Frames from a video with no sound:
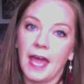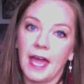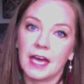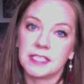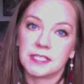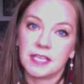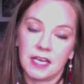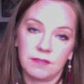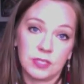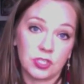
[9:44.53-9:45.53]
And
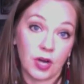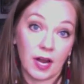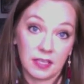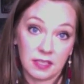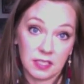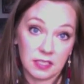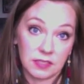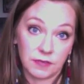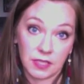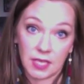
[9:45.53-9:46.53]
they have been trialing
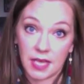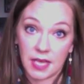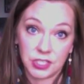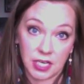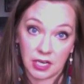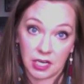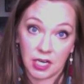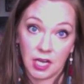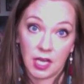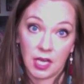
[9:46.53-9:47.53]
these for the last
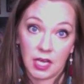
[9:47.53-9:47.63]
year